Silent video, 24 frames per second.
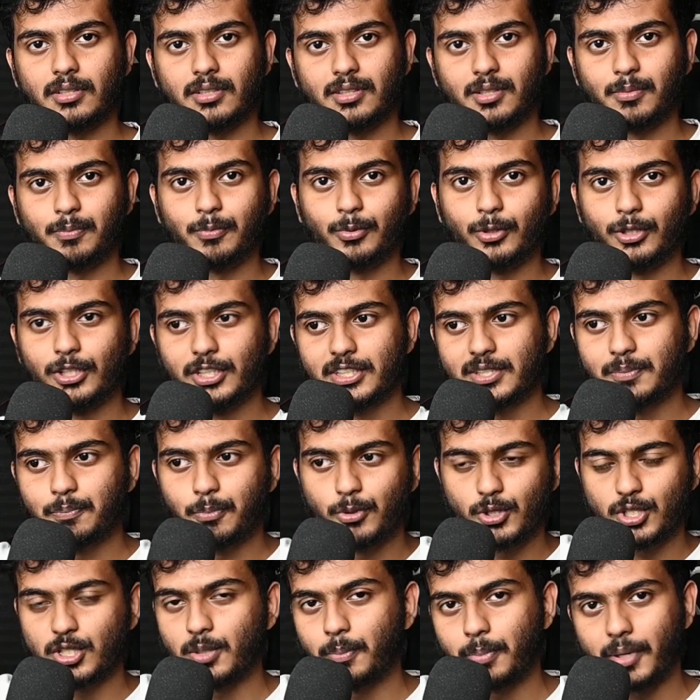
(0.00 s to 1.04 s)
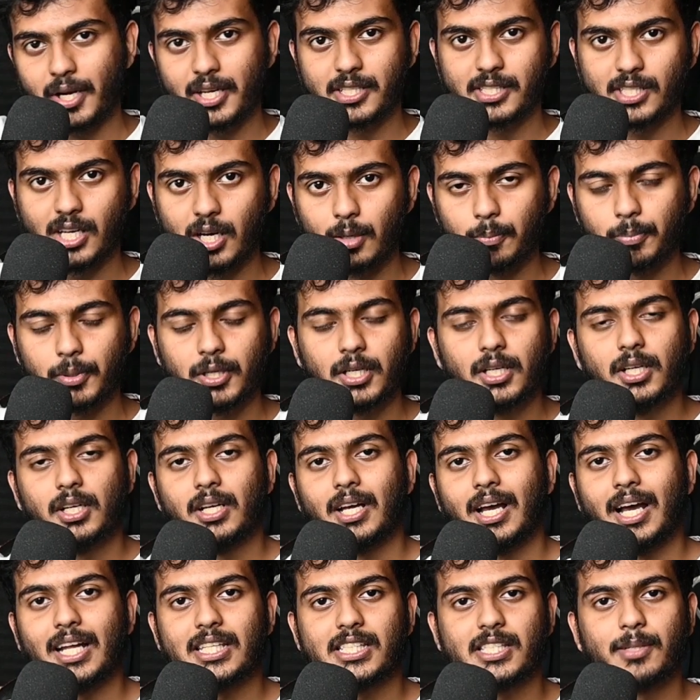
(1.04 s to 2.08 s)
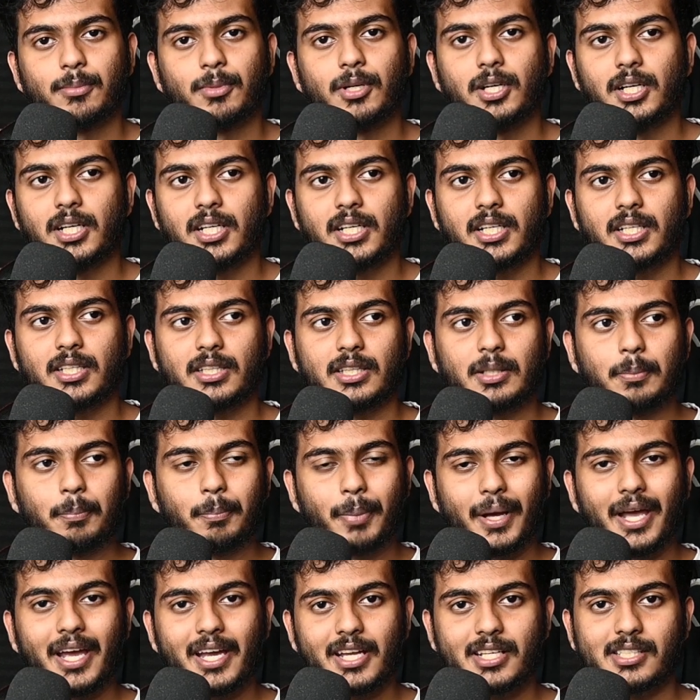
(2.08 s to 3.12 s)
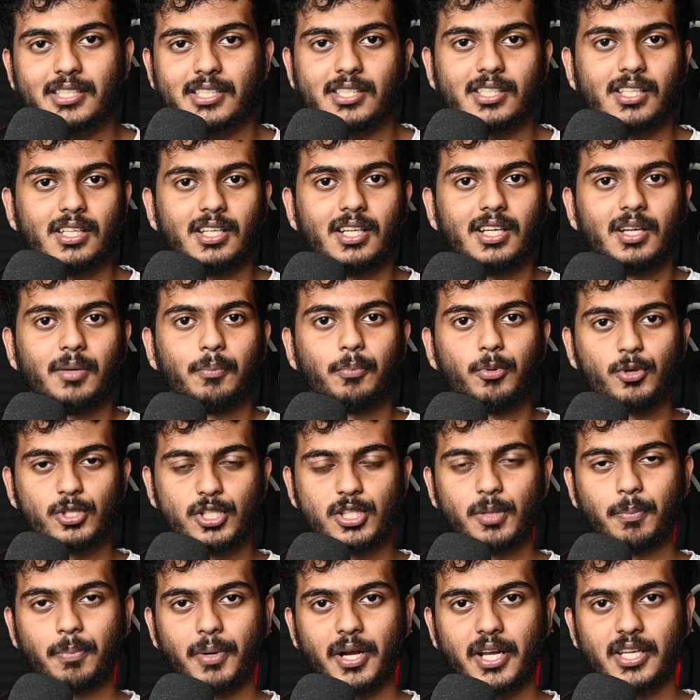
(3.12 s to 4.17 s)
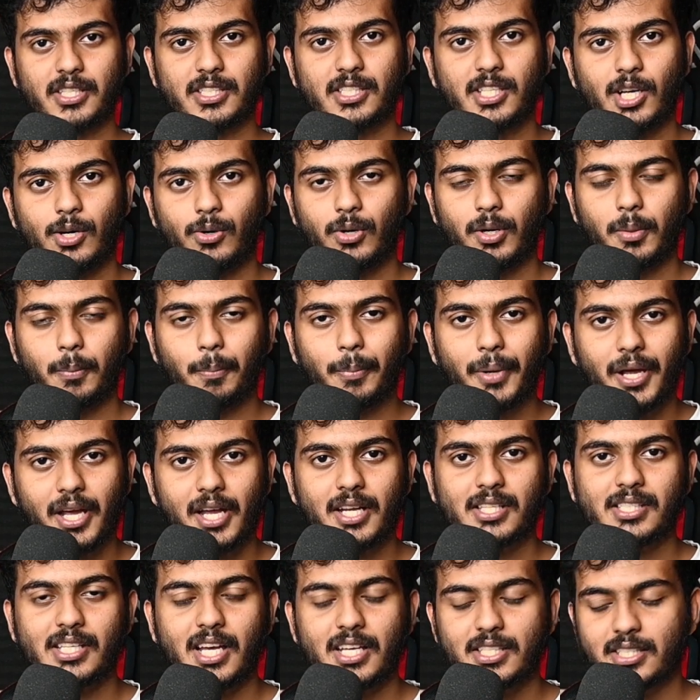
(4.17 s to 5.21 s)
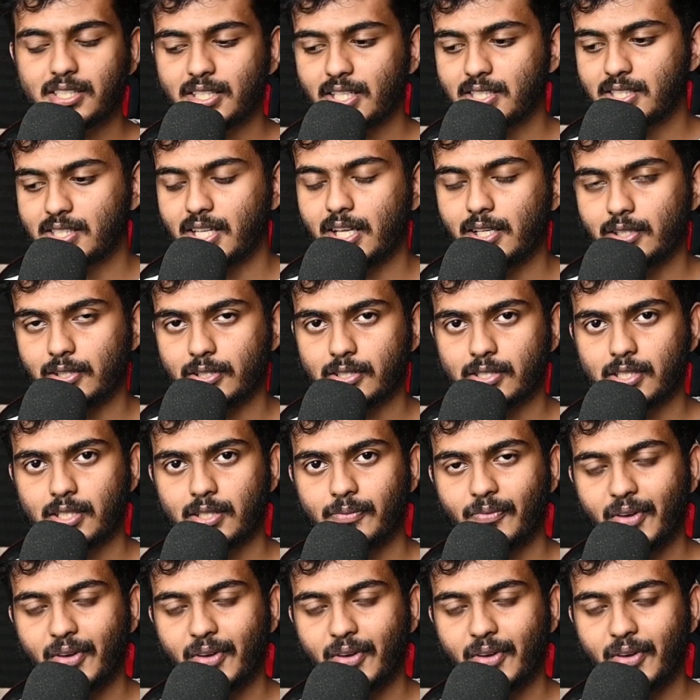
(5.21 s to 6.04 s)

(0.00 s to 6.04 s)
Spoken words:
The bulls push the price up. And similarly, the bears push the price down. Bears as in the sellers.